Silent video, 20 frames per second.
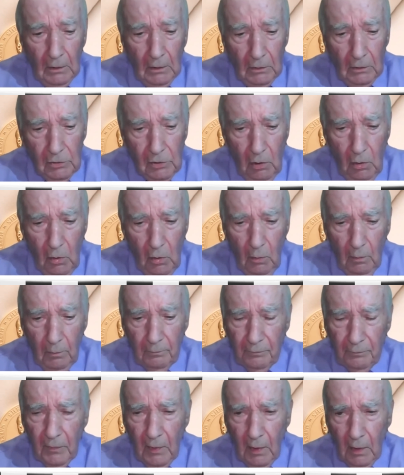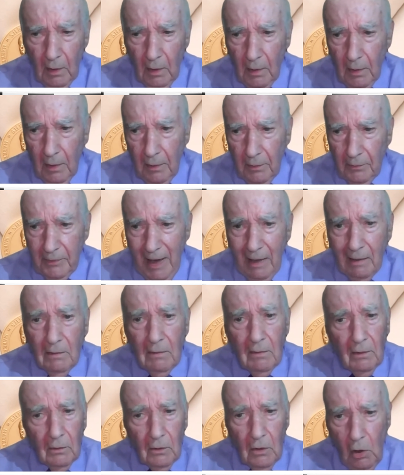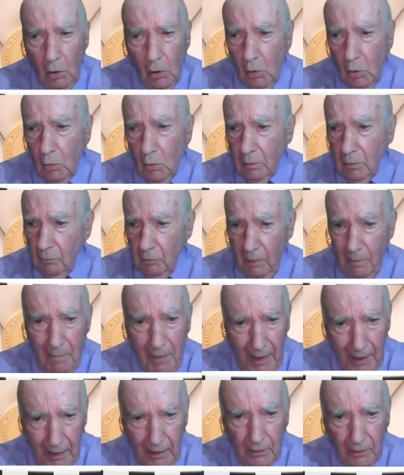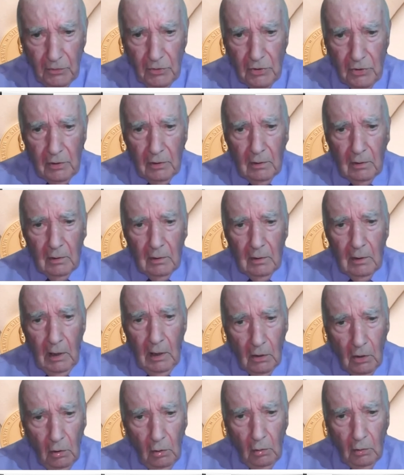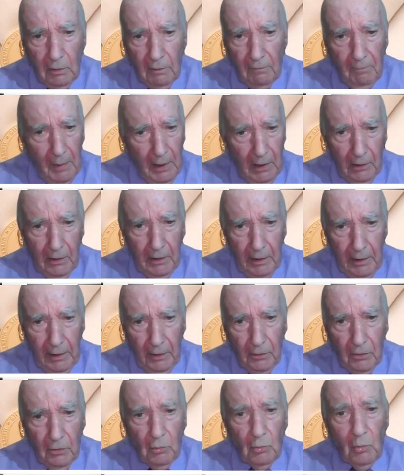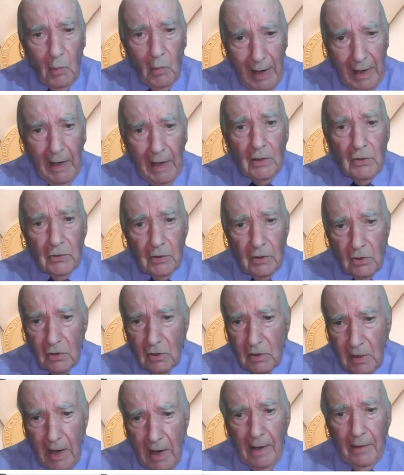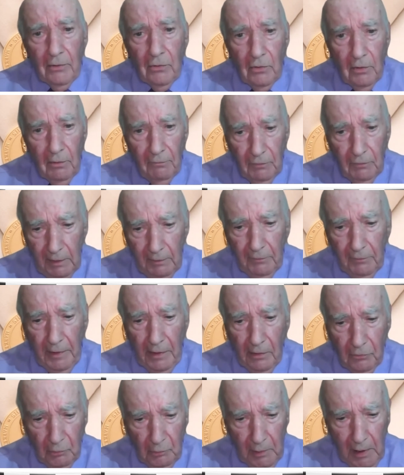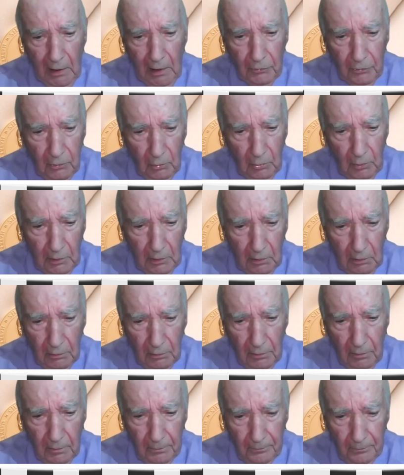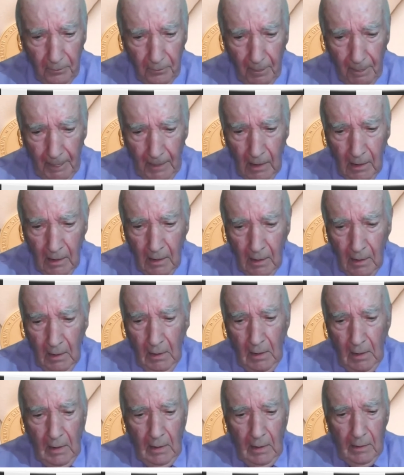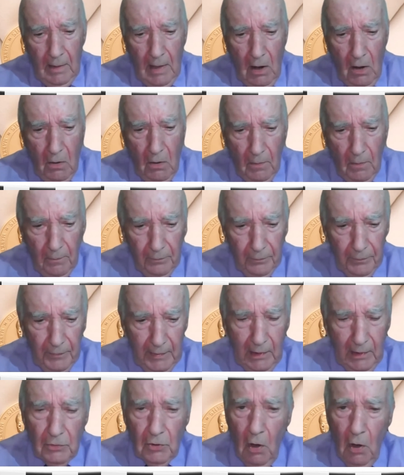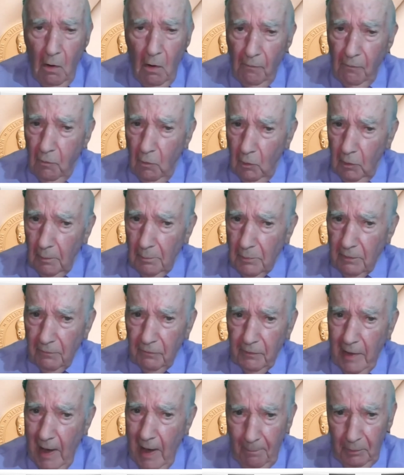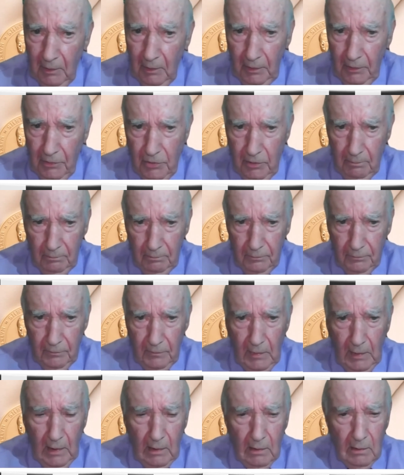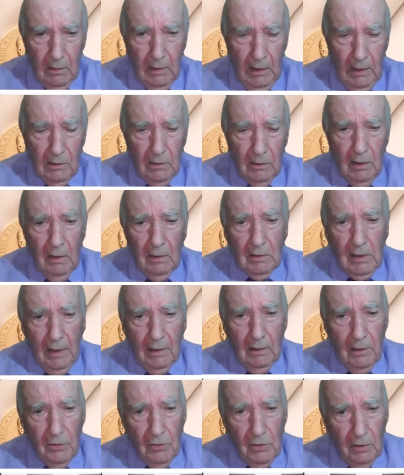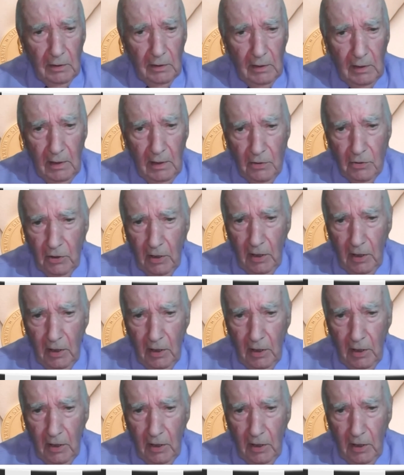So that goal remains a goal of marketing, to raise the standard of living throughout the world. Now, there's all forms of capitalism. As I listen to each